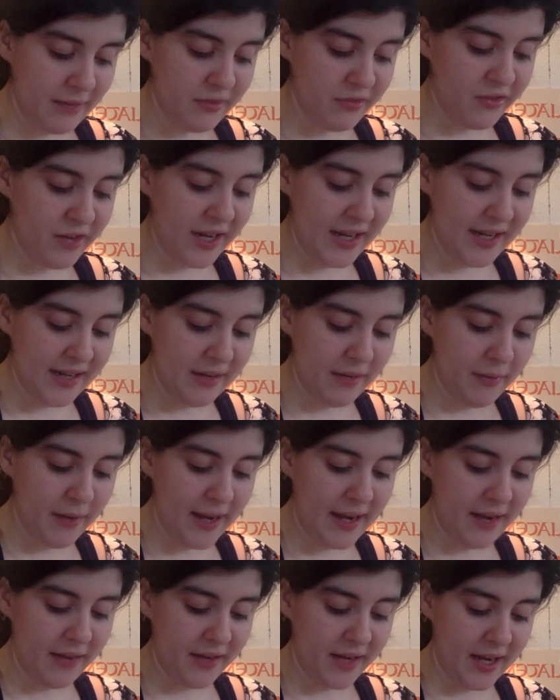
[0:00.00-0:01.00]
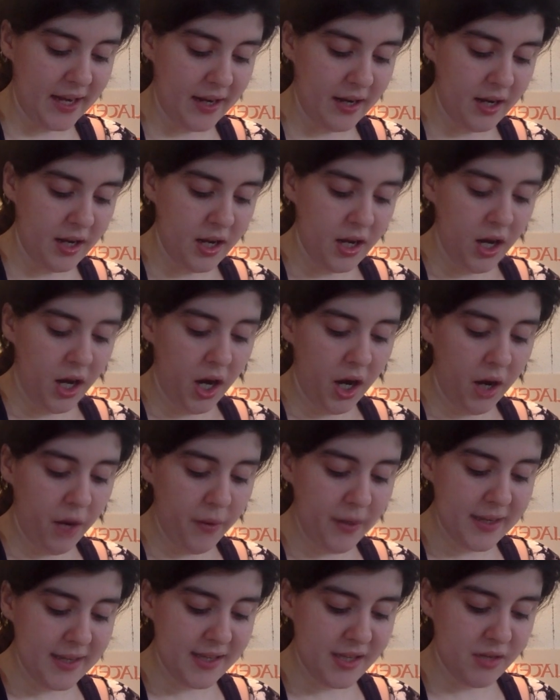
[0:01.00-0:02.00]
I was frightened and ran out again.
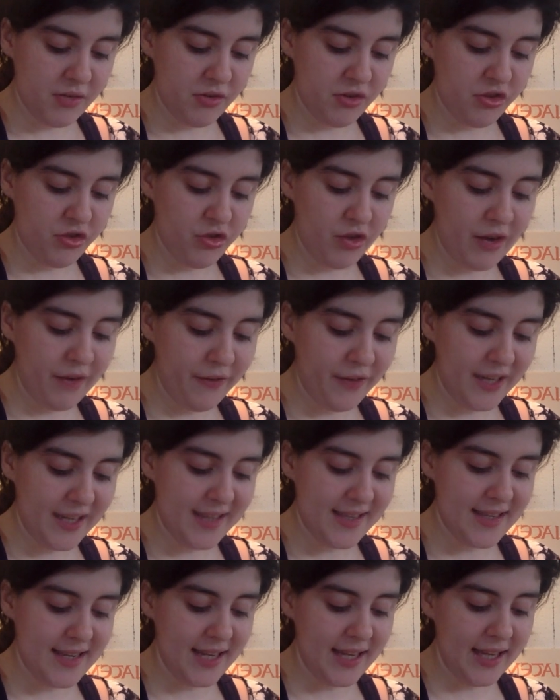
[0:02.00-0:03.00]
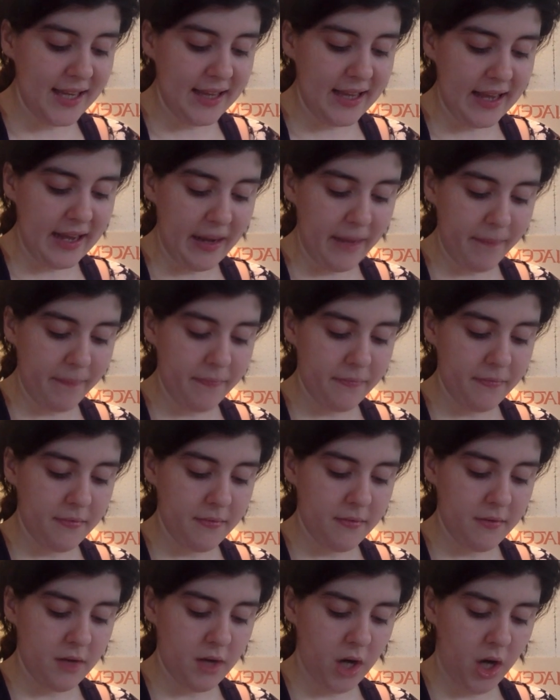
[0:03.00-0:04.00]
Oh, it is so dreadfully still in there.
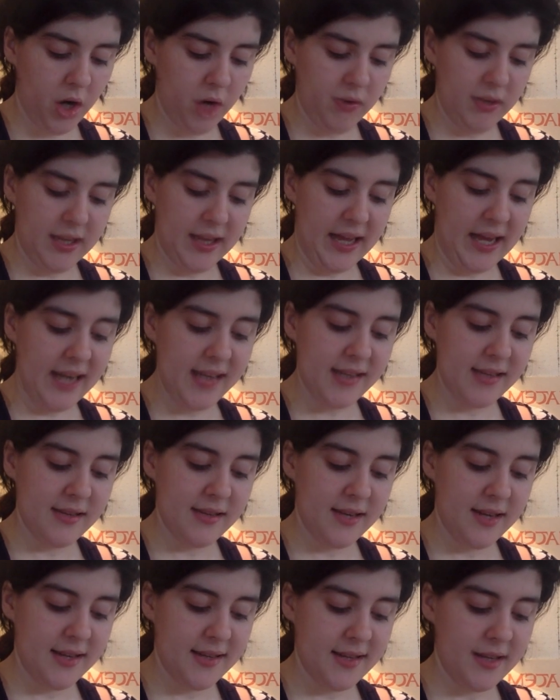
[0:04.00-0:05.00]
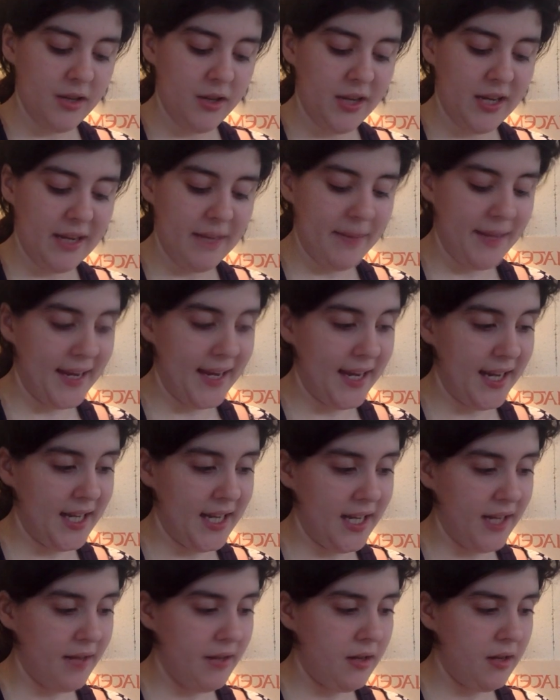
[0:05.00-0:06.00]
Only that? he said, looking at me
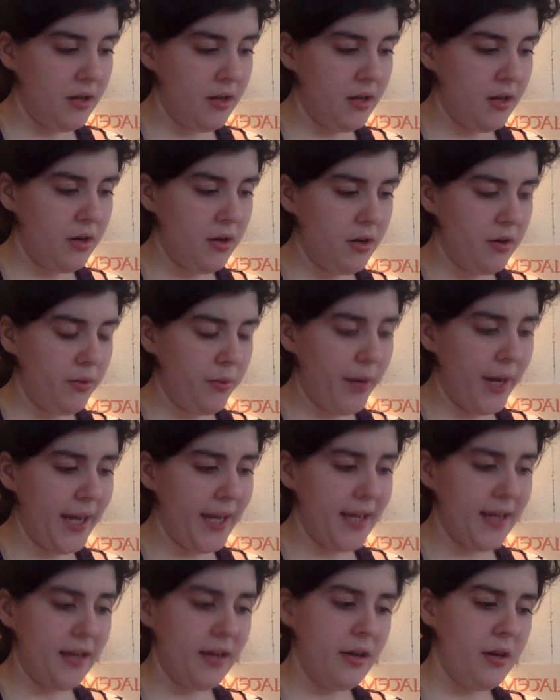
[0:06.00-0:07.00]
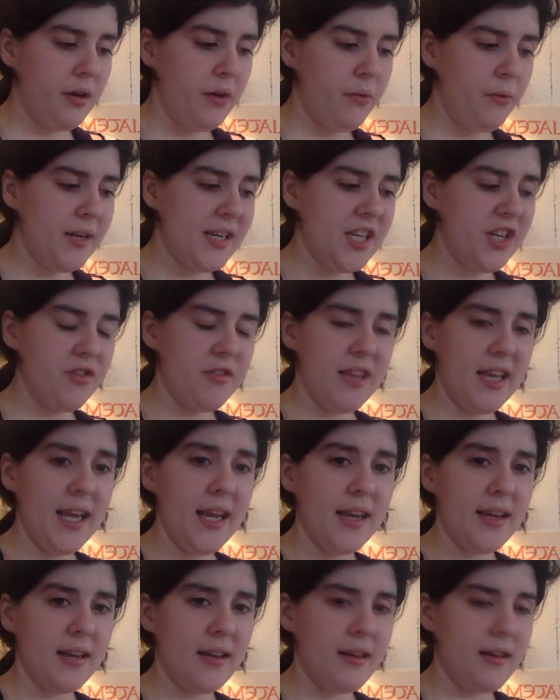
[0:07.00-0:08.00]
keenly. Why? What did you
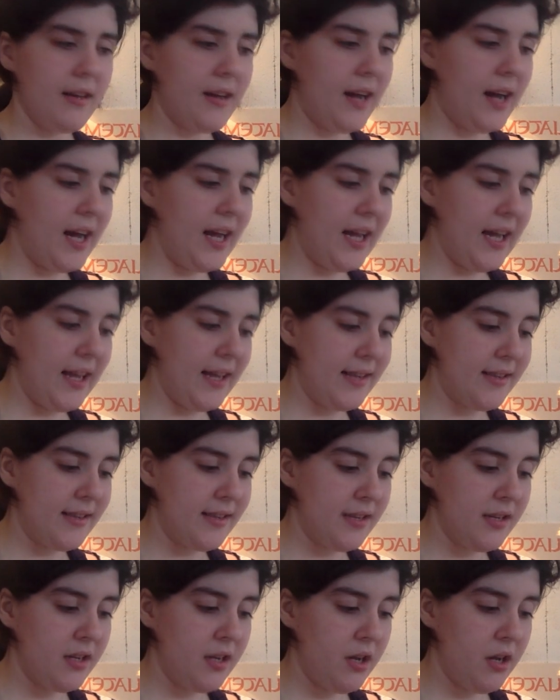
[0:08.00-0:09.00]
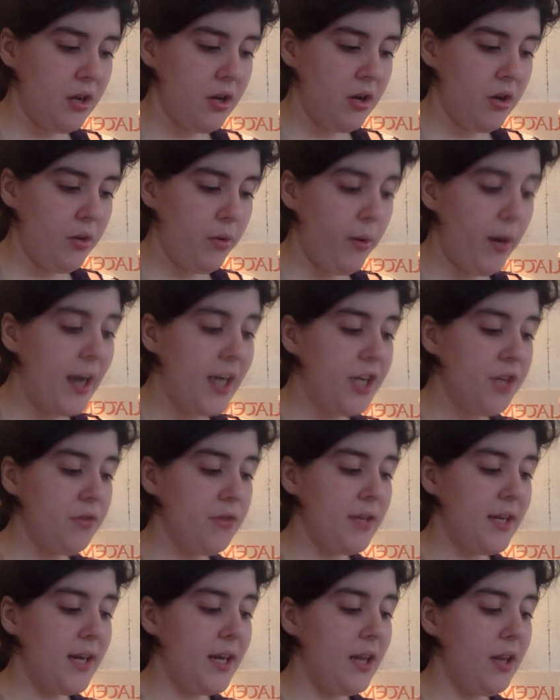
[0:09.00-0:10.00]
think? I asked. Why do you
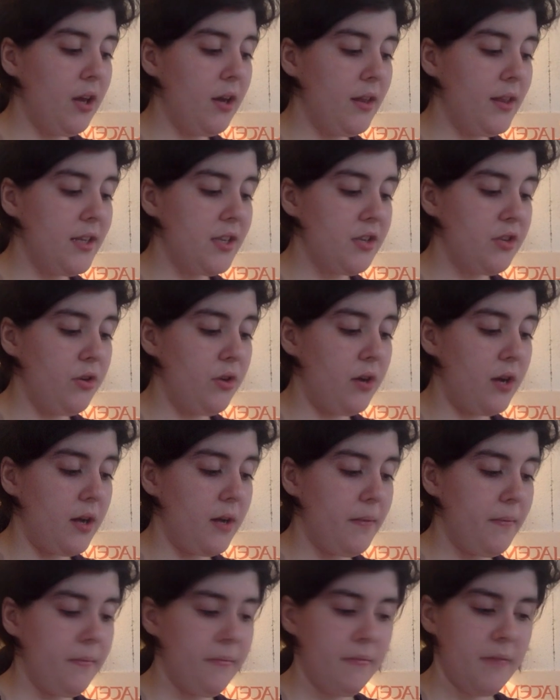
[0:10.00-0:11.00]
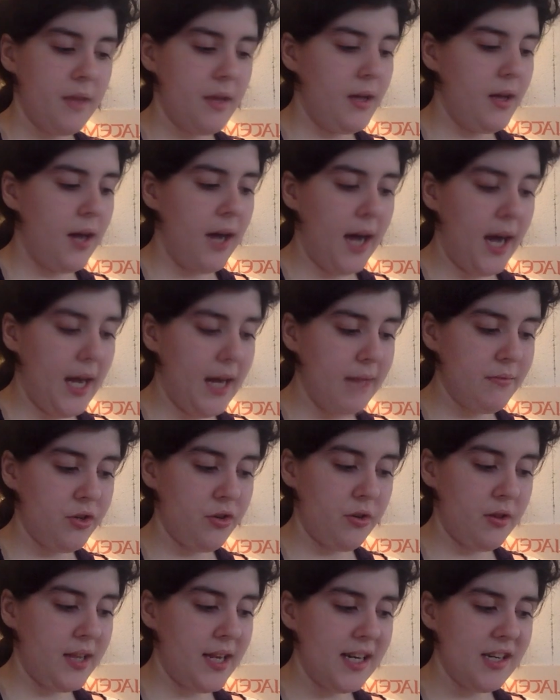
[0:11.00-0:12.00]
think I locked this door? I am
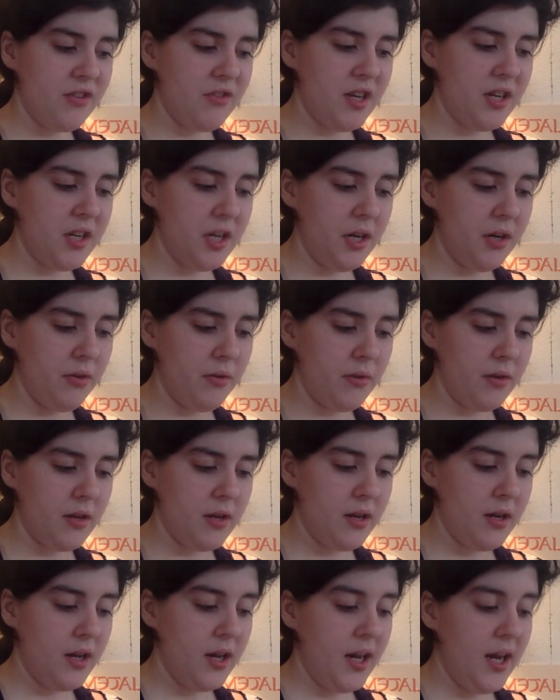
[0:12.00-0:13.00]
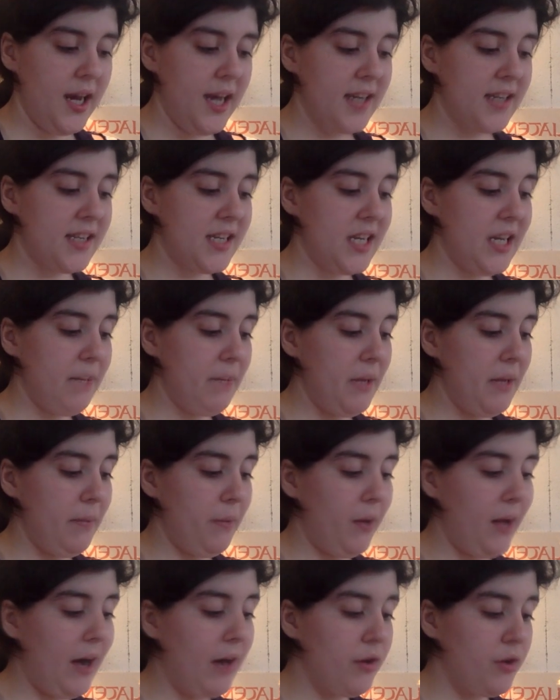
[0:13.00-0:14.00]
sure that I do not know. It is to keep
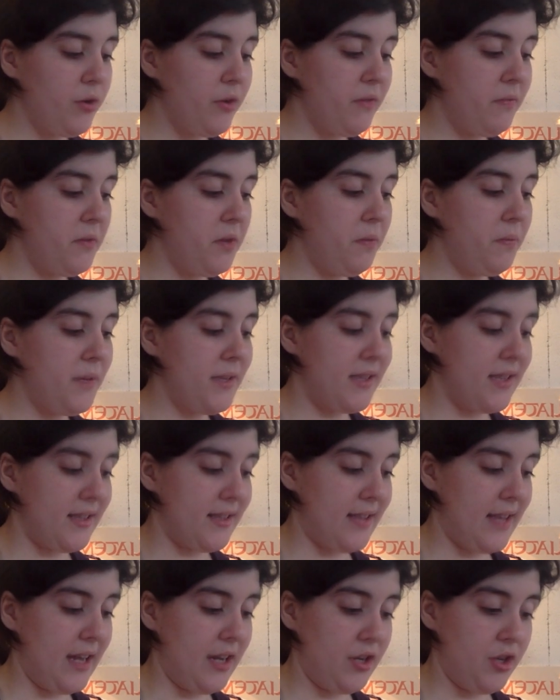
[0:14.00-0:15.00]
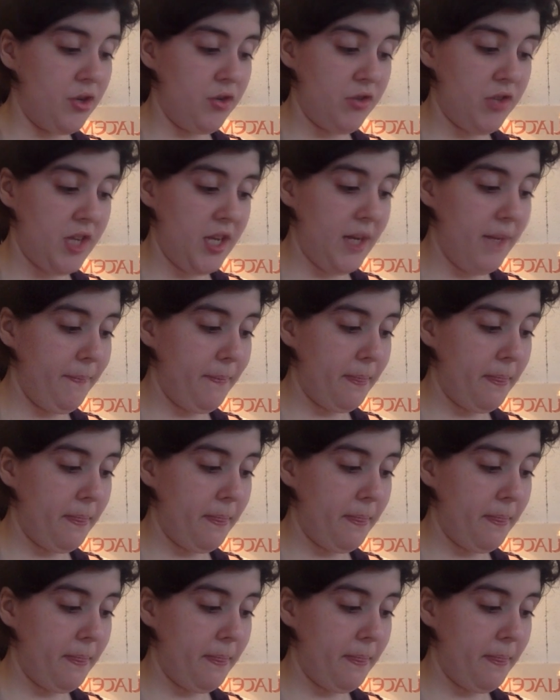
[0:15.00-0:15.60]
people out who have no business there, do you see?